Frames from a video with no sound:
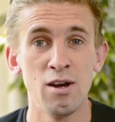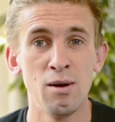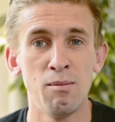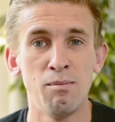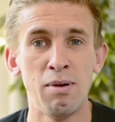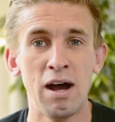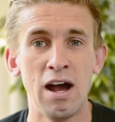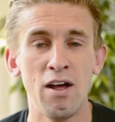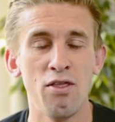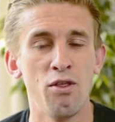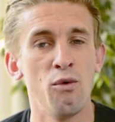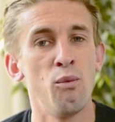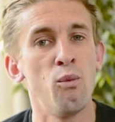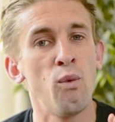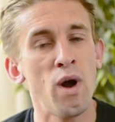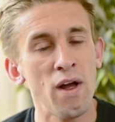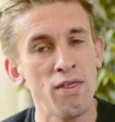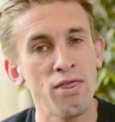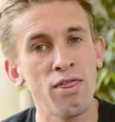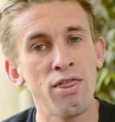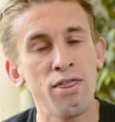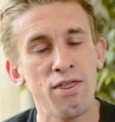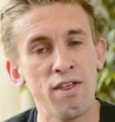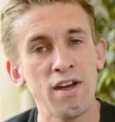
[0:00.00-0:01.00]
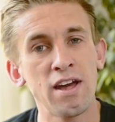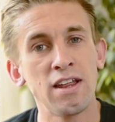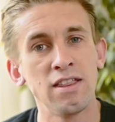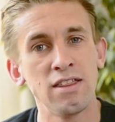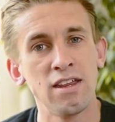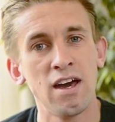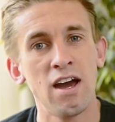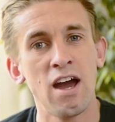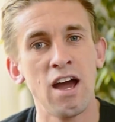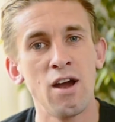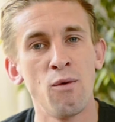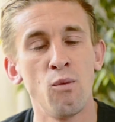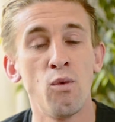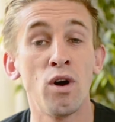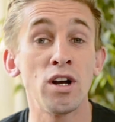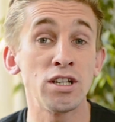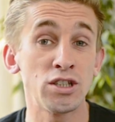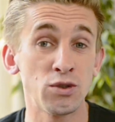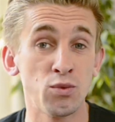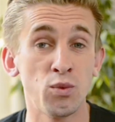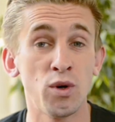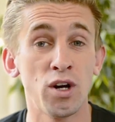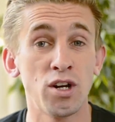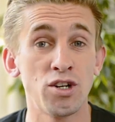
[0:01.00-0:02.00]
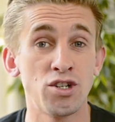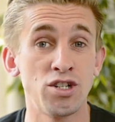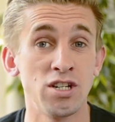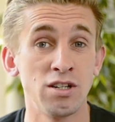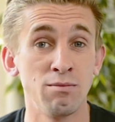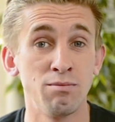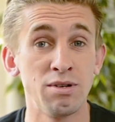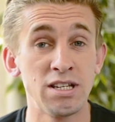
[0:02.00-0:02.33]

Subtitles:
But the one thing that I was watching,